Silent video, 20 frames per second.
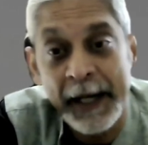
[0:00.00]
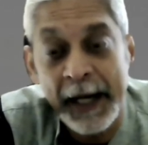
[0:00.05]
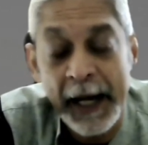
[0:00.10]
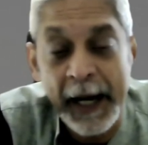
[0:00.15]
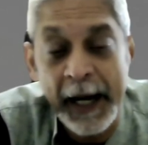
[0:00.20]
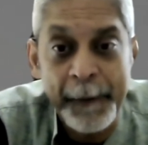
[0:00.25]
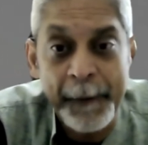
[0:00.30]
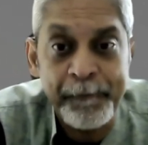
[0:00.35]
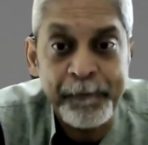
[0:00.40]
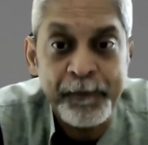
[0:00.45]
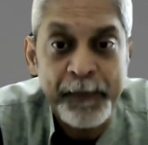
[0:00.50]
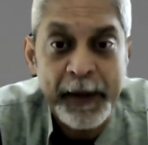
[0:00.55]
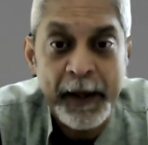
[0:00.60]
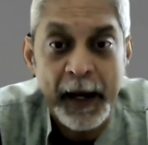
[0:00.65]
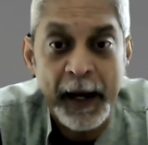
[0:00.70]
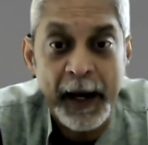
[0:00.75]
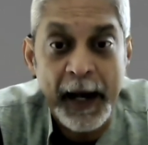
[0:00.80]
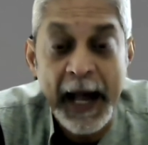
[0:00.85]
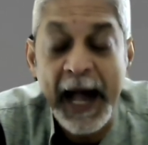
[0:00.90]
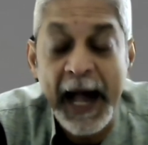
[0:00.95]

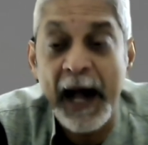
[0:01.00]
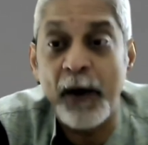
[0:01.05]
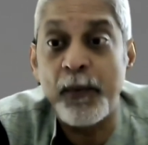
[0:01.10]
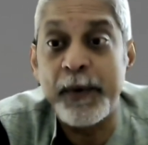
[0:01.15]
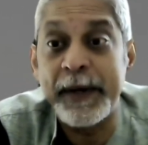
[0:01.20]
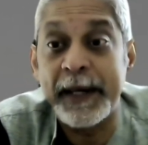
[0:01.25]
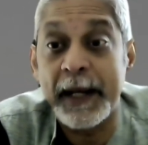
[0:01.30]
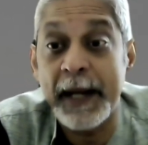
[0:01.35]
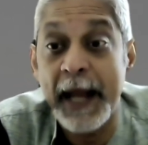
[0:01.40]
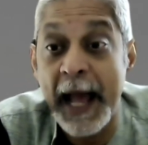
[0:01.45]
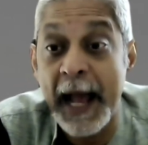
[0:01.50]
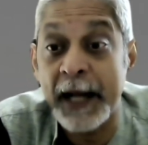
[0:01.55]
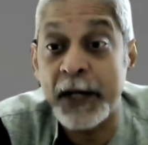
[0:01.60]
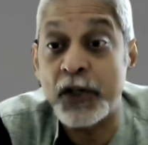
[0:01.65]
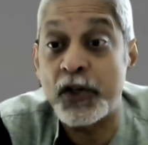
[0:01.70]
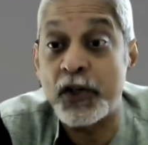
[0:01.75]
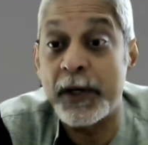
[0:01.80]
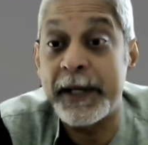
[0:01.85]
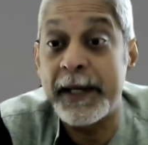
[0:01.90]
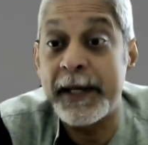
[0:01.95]
how we can
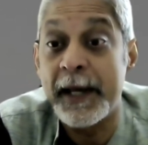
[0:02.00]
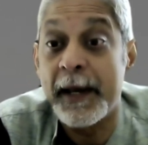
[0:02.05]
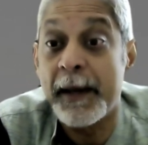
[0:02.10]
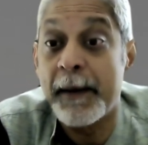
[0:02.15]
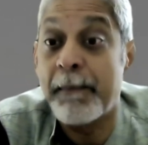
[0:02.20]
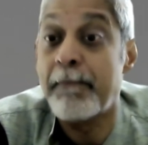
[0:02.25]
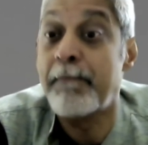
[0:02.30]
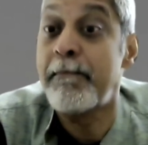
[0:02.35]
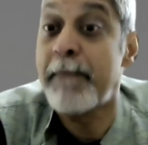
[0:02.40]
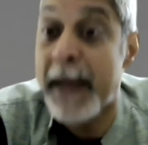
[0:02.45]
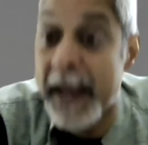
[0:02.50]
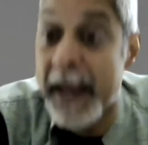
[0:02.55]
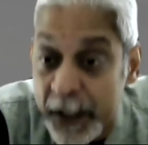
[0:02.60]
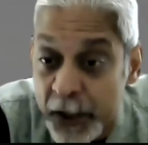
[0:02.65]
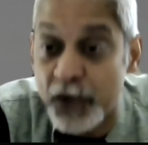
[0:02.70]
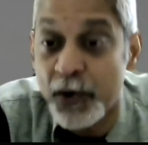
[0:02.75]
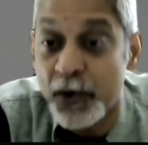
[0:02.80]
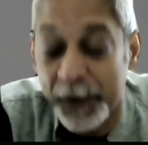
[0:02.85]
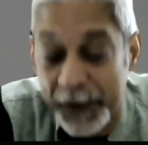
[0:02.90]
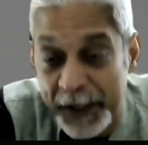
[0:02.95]
actually make
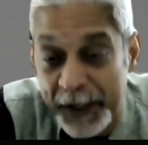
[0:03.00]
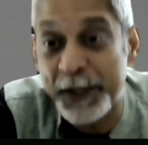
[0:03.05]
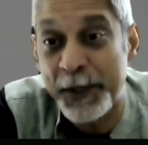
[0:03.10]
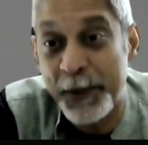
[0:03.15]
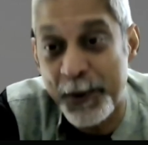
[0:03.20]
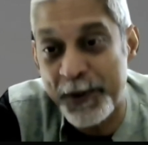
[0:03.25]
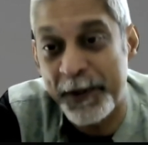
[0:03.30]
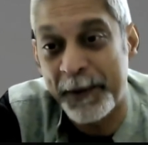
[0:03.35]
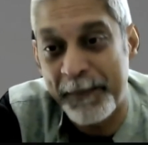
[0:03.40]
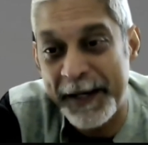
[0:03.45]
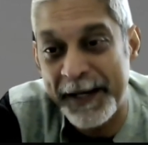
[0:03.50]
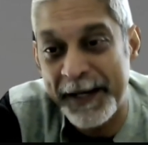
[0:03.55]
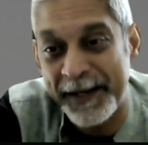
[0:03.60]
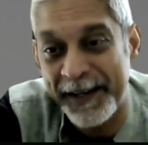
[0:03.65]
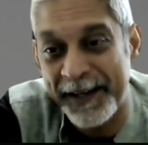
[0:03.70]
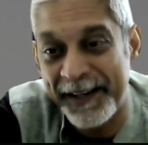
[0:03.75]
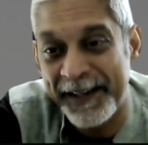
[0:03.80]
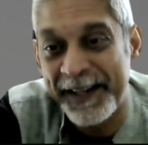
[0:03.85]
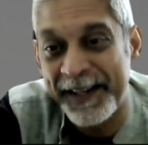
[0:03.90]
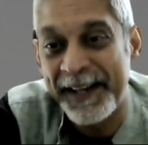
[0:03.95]
sure that social
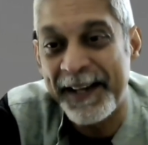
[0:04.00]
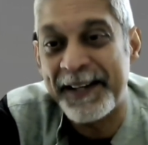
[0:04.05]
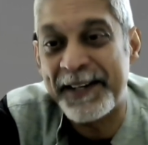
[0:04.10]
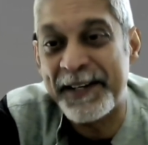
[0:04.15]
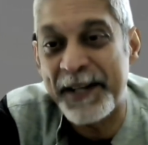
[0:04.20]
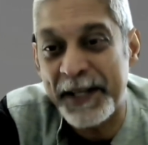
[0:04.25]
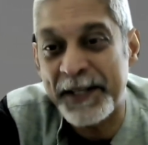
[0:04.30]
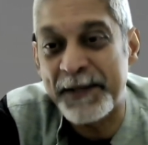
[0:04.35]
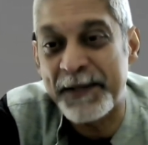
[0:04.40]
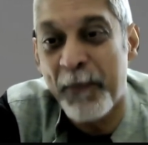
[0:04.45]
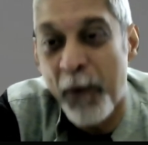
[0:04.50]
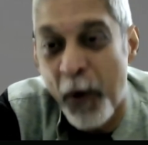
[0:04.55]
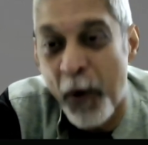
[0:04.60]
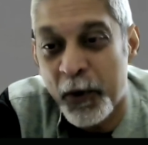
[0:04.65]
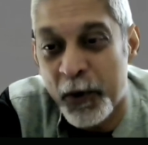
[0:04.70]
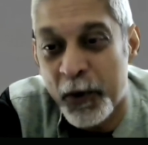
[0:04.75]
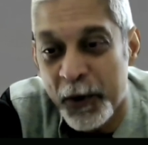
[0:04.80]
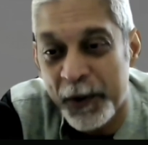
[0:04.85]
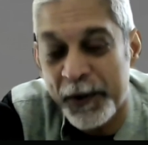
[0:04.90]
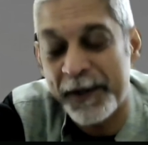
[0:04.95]
media does more
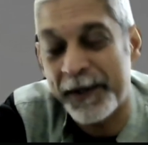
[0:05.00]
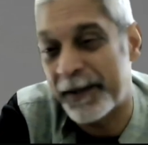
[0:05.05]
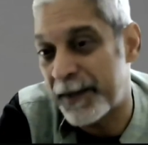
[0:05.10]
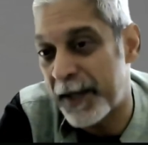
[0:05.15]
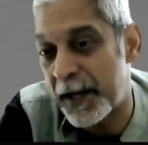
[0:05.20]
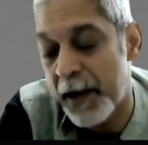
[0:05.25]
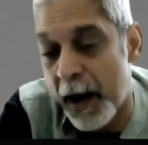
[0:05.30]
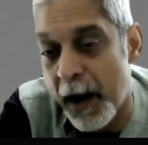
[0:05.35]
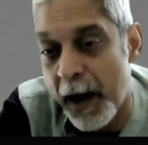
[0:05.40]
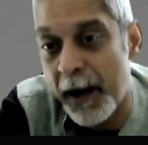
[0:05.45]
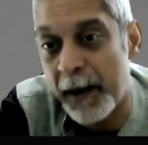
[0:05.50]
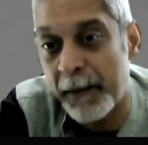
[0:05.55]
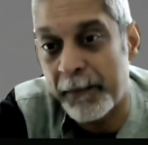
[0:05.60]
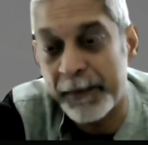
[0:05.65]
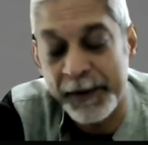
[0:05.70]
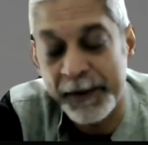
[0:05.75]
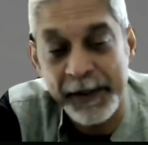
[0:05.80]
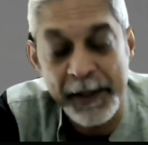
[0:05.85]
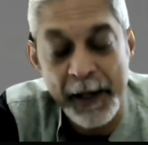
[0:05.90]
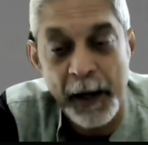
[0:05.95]
good than harm
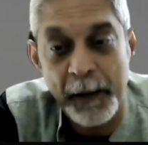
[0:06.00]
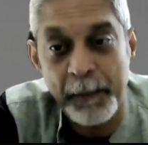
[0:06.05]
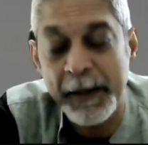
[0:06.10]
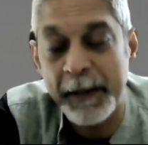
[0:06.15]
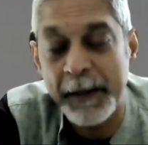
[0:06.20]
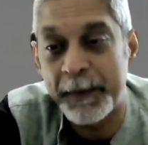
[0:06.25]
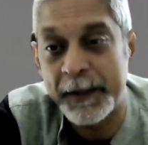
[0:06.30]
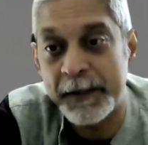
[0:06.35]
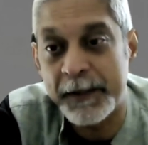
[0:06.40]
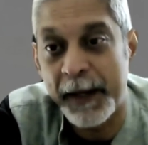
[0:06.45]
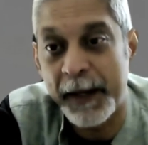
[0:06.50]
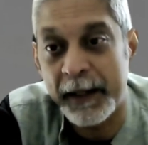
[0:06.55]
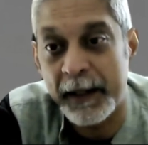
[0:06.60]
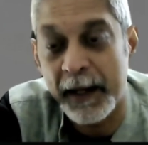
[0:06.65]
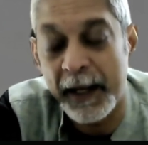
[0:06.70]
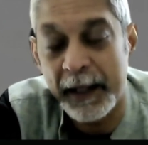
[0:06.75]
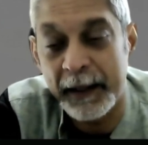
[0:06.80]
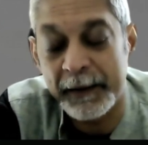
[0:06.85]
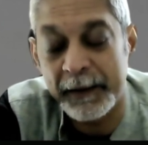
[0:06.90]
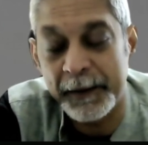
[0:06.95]
to young people's mental health.